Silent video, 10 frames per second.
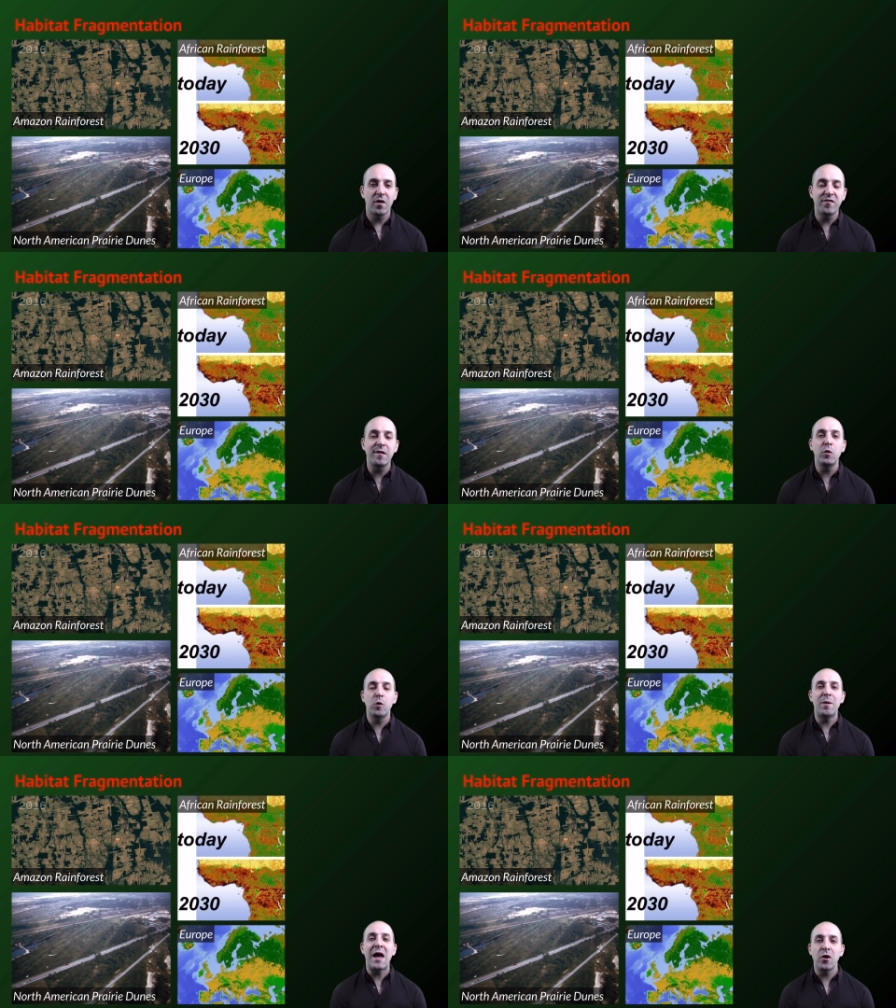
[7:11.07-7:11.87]
Similar
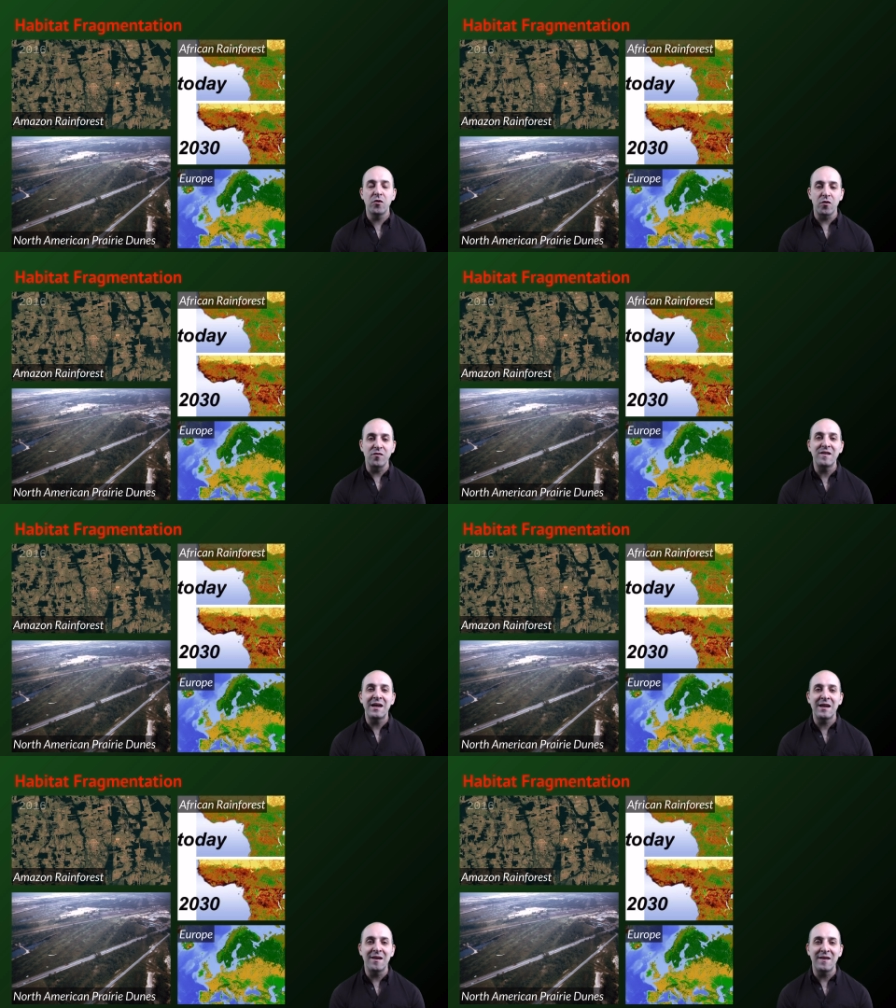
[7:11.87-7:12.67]
patterns are
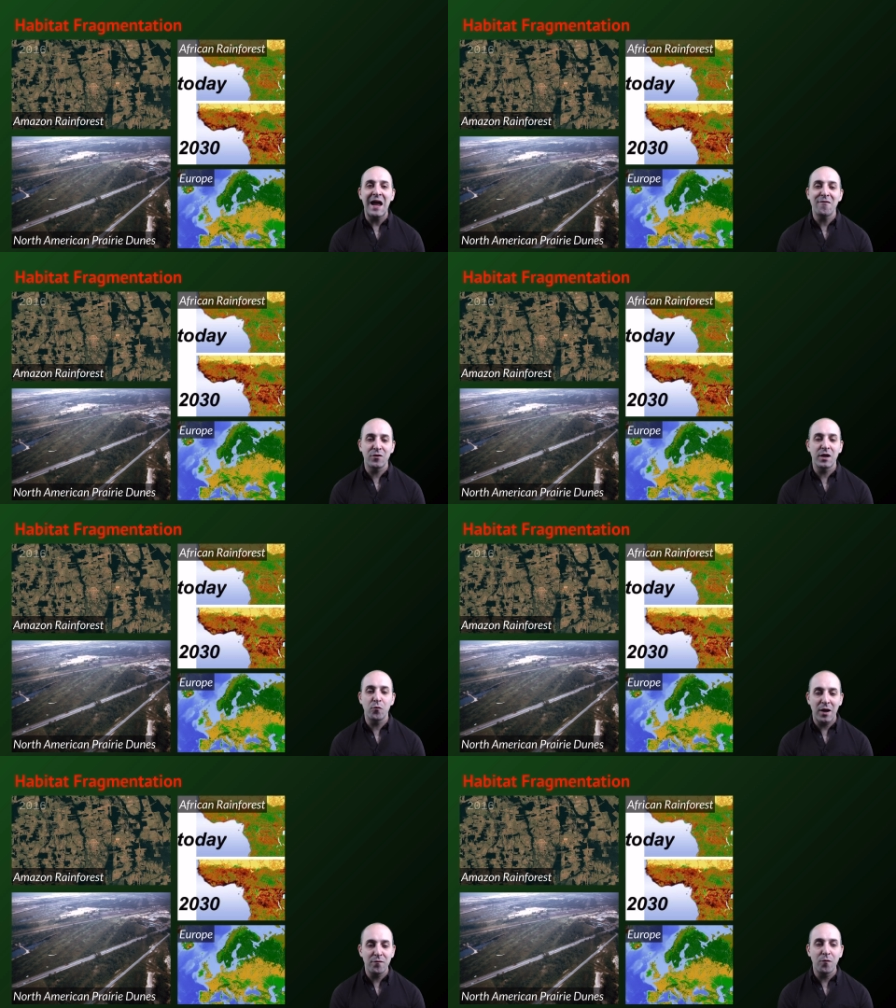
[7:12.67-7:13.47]
seen in the African
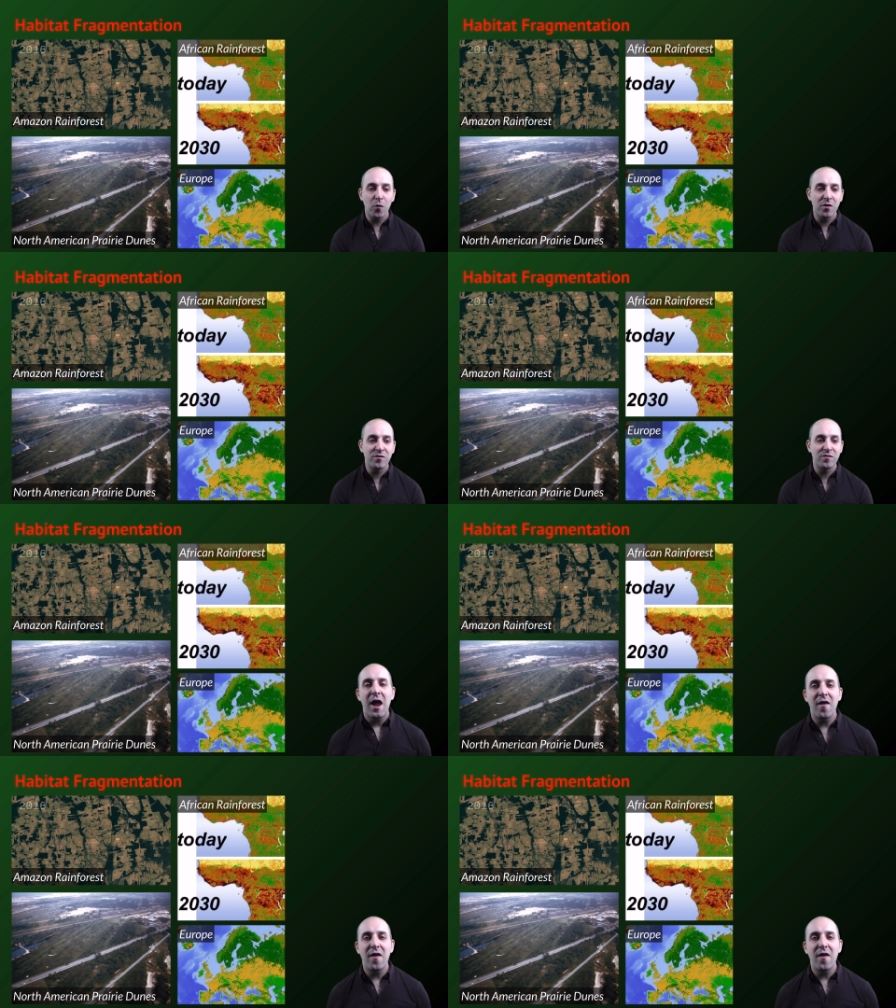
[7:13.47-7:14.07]
rainforests,